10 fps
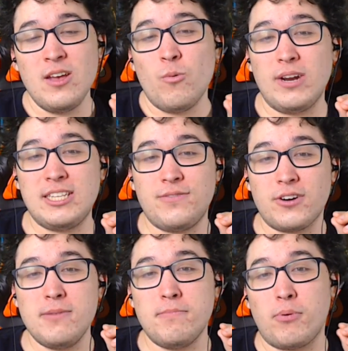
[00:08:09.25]
What it's
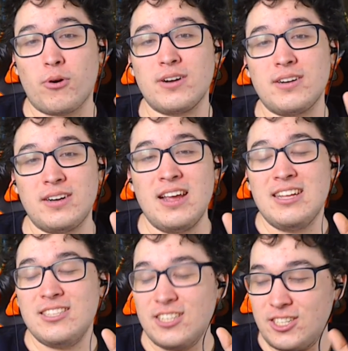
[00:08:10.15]
very important
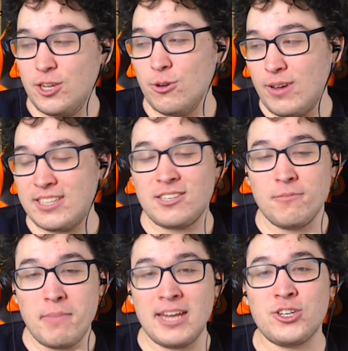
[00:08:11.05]
to do is to
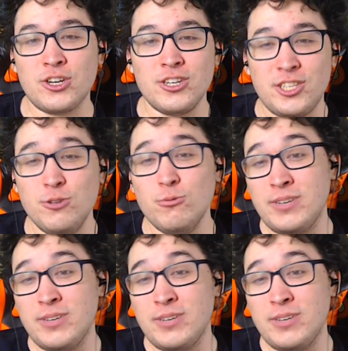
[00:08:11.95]
make sure you